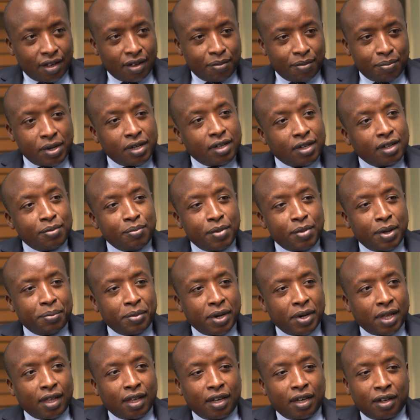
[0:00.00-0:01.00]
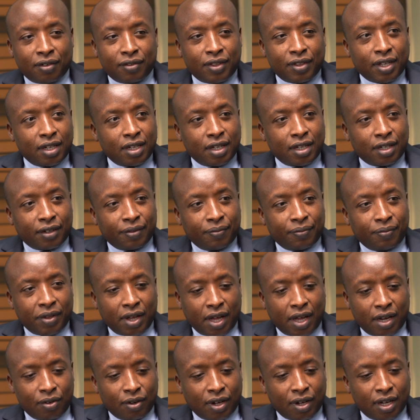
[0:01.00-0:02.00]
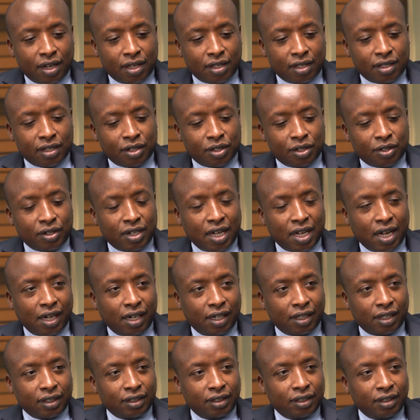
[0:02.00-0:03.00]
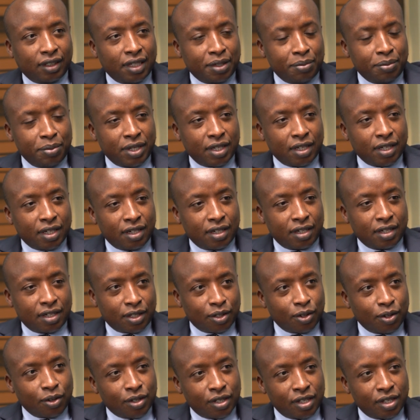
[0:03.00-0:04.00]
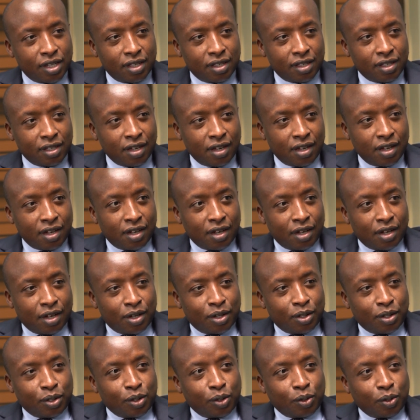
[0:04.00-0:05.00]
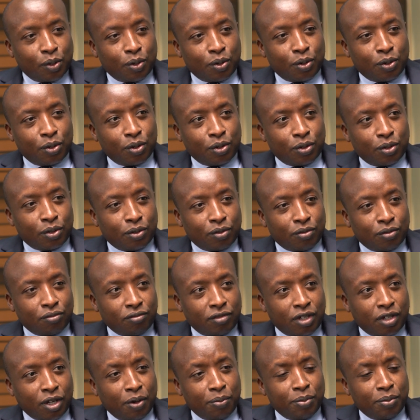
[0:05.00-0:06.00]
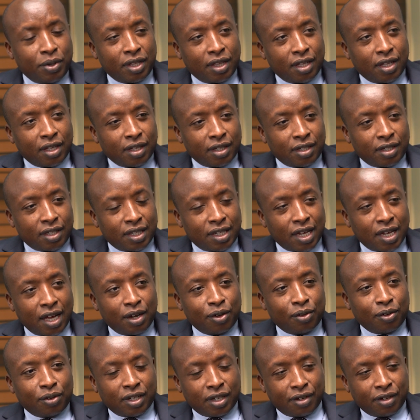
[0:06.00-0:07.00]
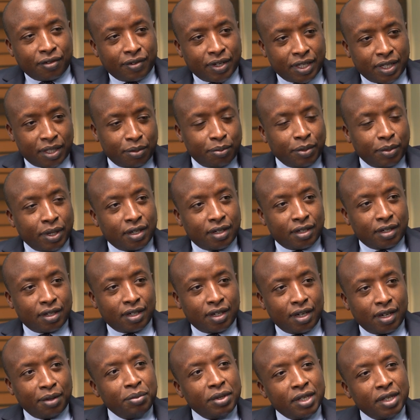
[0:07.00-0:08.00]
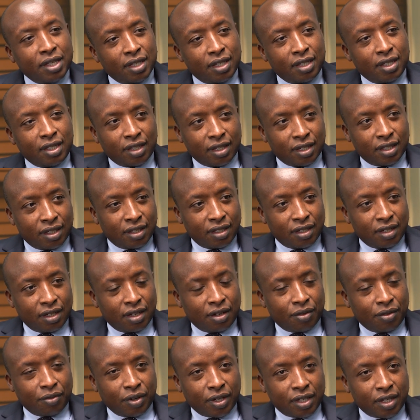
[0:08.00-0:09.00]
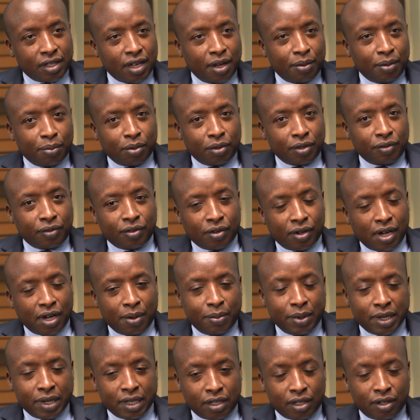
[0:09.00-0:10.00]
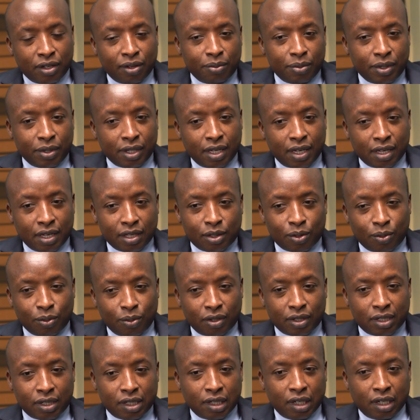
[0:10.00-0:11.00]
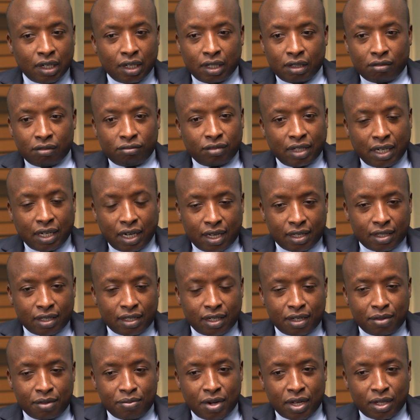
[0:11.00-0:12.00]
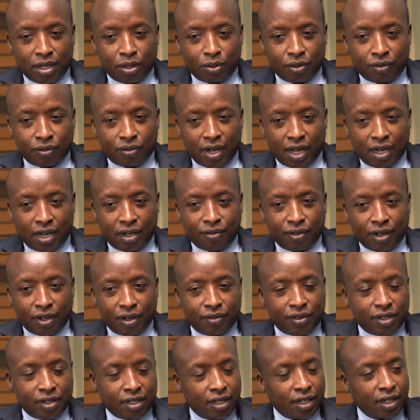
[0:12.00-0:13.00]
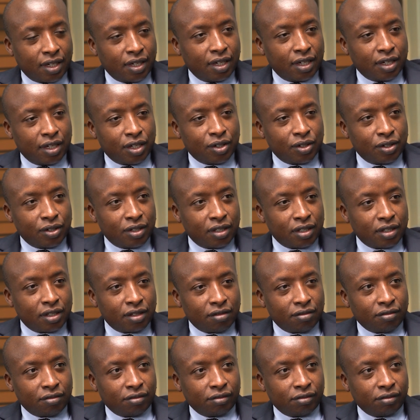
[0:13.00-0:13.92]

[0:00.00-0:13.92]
But remember, at the end of the day, an organization has limited resources. So tell me the return on investment. Let me see. For example, if you come and tell me, guess what? The last 3 months we've had 5 resignations.